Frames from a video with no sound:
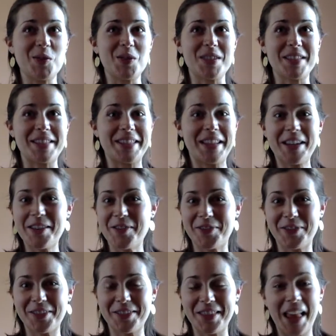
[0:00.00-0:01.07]
just
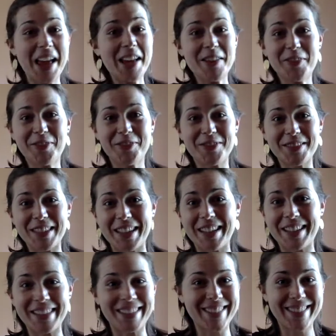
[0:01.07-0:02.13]
live life
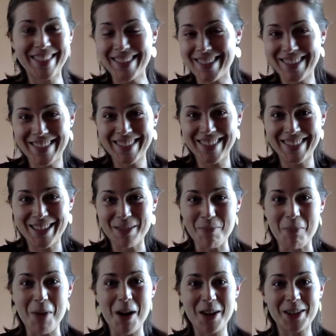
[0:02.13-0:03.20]
in
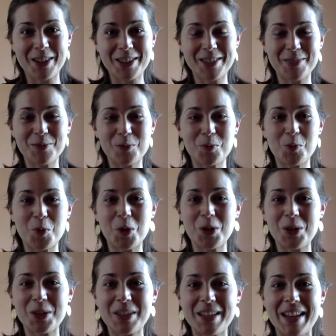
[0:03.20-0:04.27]
modern
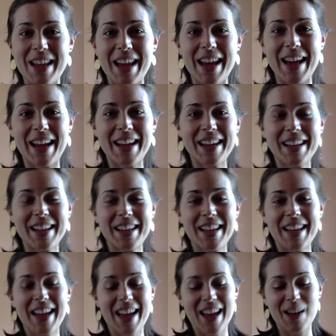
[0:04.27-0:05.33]
world today
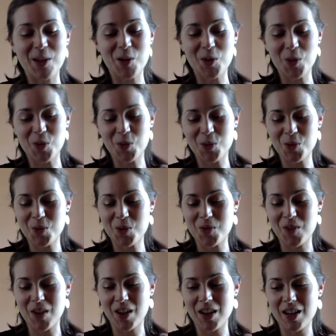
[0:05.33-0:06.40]
and go through the
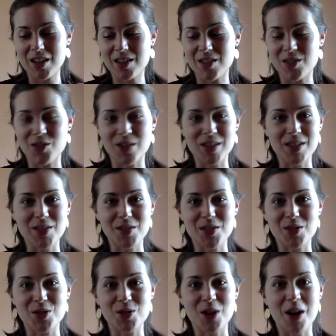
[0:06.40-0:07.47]
various stressors
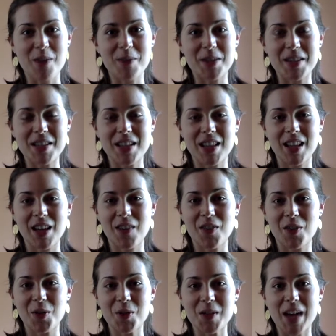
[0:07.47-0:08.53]
and traumas that life
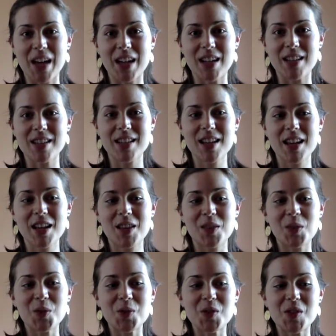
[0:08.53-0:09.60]
throws at us,
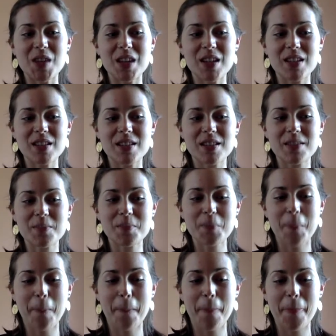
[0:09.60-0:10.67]
those things
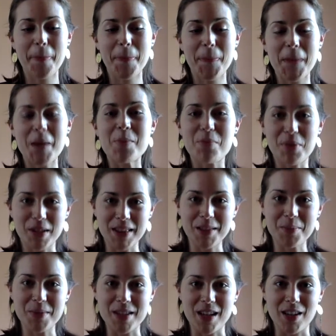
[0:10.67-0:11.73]
imprint
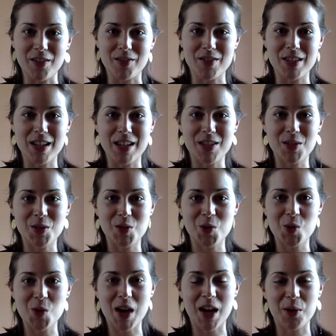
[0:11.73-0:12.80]
themselves
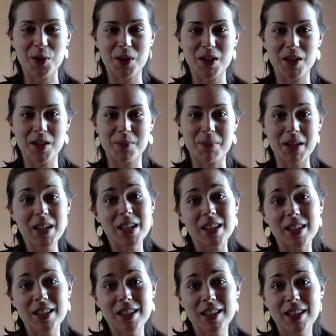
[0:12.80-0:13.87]
into our
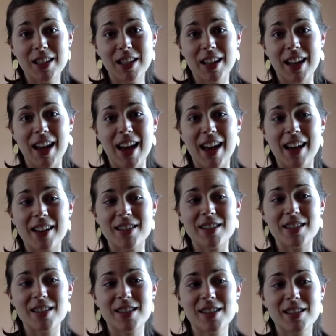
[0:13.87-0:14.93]
being. And